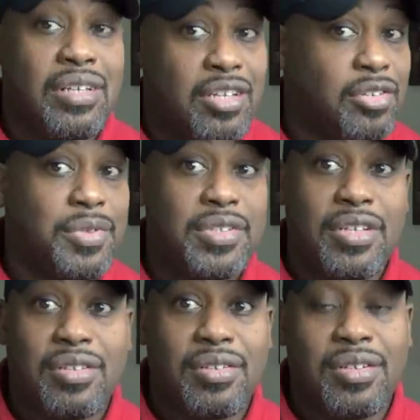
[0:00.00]
100%.
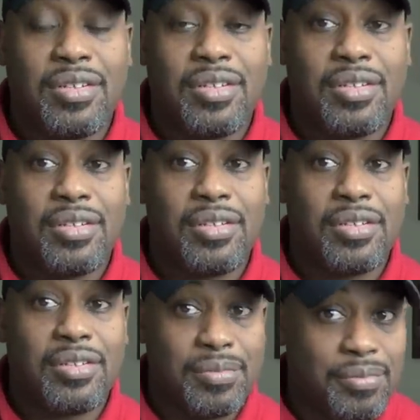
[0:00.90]

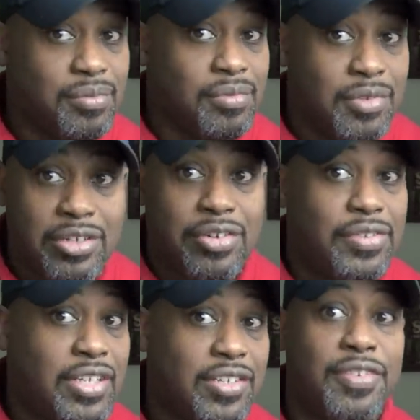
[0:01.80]
I drive
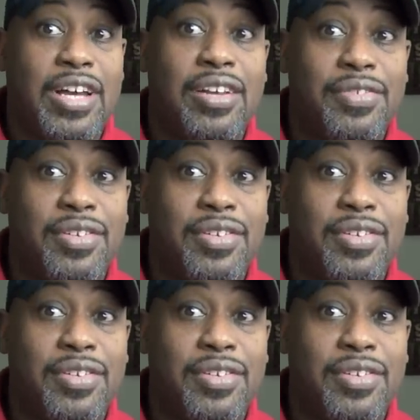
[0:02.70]
an X5.